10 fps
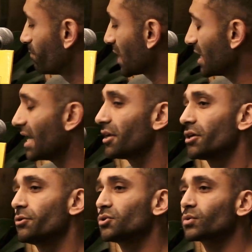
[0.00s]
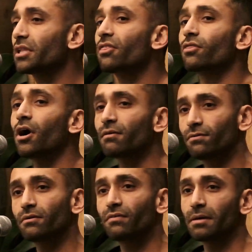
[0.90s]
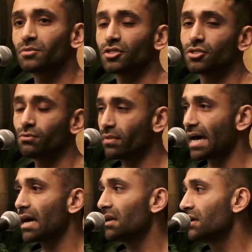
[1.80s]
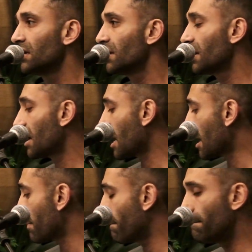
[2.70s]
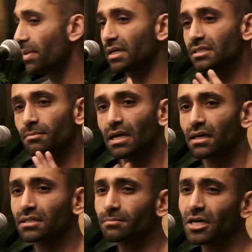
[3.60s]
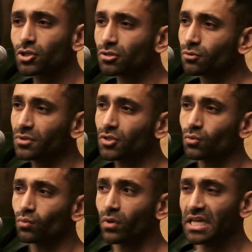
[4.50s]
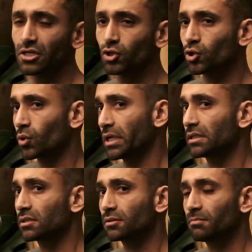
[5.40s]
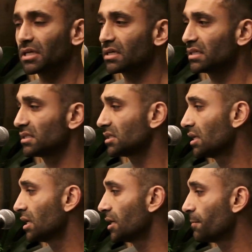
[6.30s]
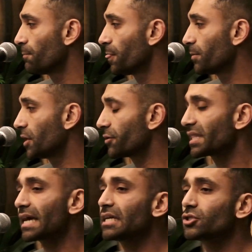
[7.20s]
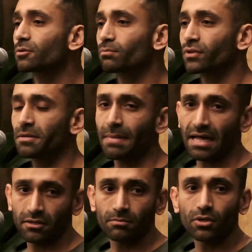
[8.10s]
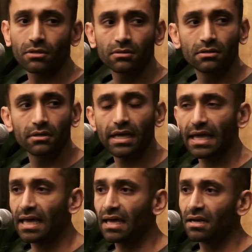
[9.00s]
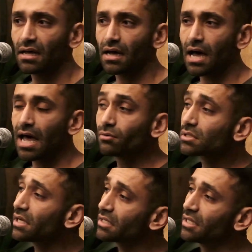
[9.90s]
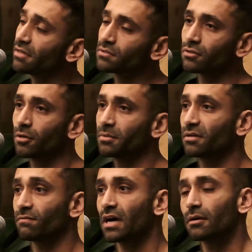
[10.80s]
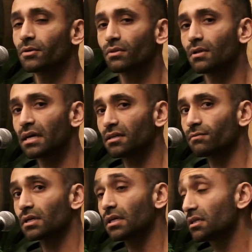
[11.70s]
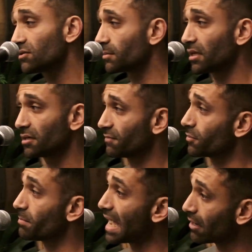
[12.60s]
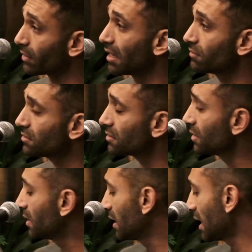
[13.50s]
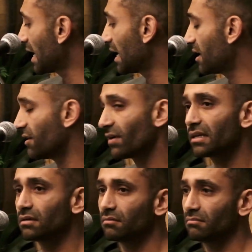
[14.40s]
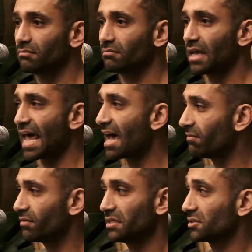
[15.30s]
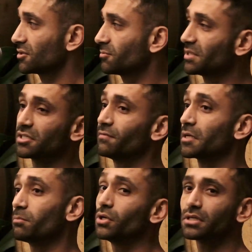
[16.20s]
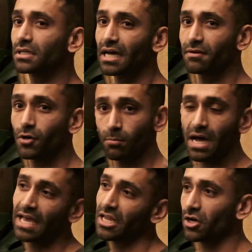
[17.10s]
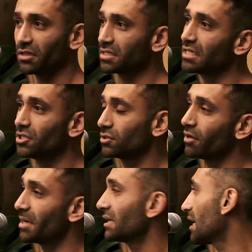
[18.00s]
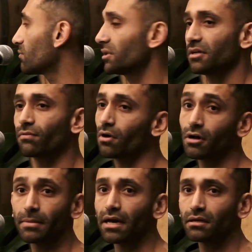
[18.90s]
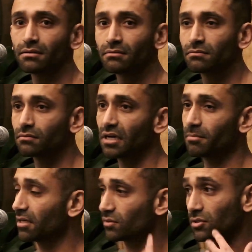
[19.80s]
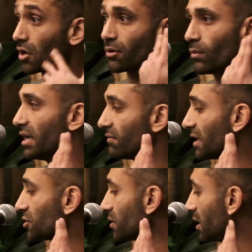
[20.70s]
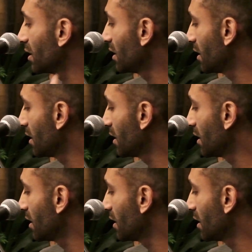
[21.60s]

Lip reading: It was really thoughtful of them to do that. But to be honest, I'm not sure it was the right choice because, at that age, you're pretty malleable. And I was lucky enough to grow up in an environment with a lot of different kids from a lot of different backgrounds. And if I didn't have this specific book kind of opining on this issue, I might not really have thought about it. It might have just gone away eventually.